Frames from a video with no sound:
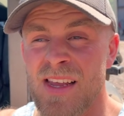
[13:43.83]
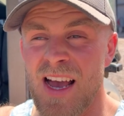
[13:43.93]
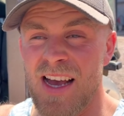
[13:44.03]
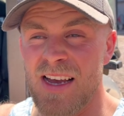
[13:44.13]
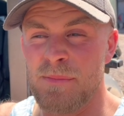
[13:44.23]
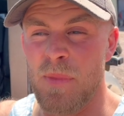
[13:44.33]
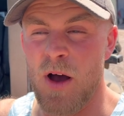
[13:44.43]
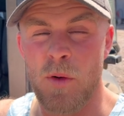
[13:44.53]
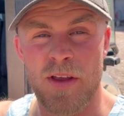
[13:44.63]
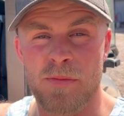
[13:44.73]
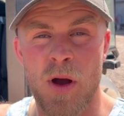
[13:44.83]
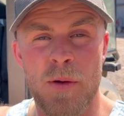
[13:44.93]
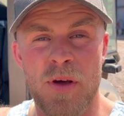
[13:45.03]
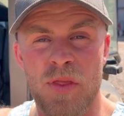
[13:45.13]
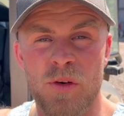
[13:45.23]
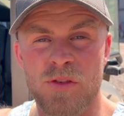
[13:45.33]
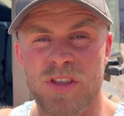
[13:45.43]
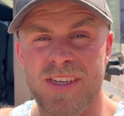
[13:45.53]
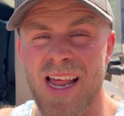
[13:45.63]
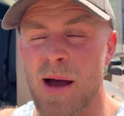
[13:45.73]
away from home at
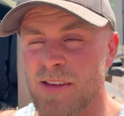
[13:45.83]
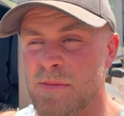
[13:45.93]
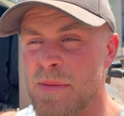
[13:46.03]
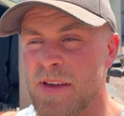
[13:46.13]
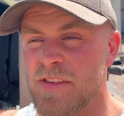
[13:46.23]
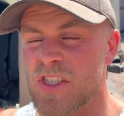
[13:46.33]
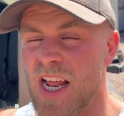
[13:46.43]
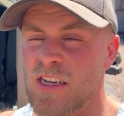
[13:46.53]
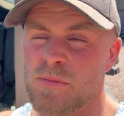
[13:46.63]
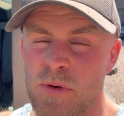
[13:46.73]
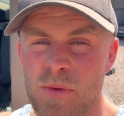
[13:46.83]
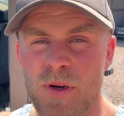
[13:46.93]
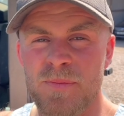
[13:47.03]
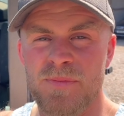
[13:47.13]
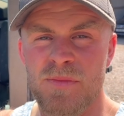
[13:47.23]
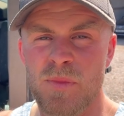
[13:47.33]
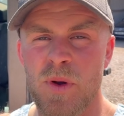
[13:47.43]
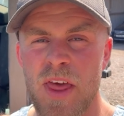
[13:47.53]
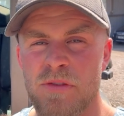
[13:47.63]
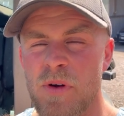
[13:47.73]
Thornton. That are going to be a bit of a challenge, but we'll
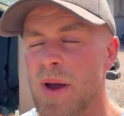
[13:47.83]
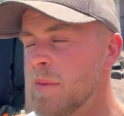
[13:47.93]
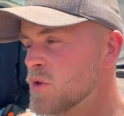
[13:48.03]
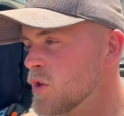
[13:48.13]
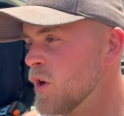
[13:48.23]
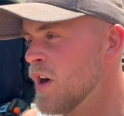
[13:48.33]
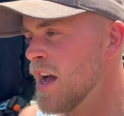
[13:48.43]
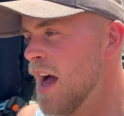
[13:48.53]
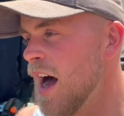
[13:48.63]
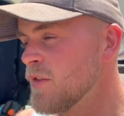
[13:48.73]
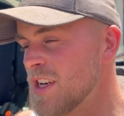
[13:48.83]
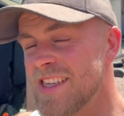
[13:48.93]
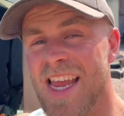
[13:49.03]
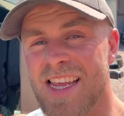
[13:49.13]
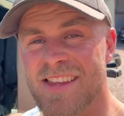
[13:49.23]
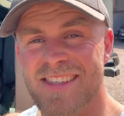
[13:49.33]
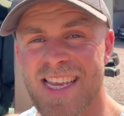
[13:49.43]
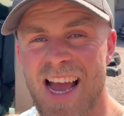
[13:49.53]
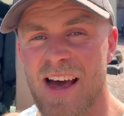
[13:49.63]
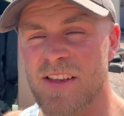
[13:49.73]
get through it, I'm sure. I've got to take the
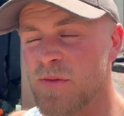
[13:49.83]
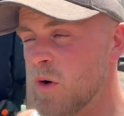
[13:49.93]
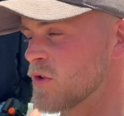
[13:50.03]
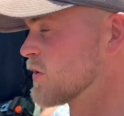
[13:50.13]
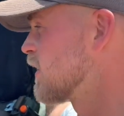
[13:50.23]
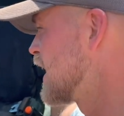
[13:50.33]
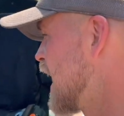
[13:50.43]
seat out of this fork truck right